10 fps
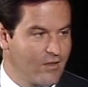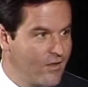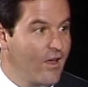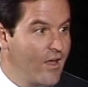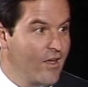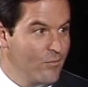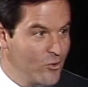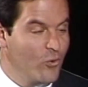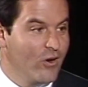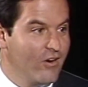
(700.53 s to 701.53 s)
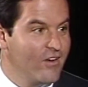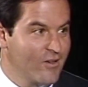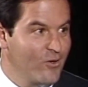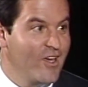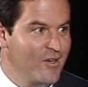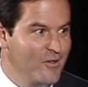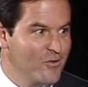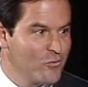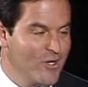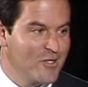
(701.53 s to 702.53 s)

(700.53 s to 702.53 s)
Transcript: I am, you are a Canadian as well.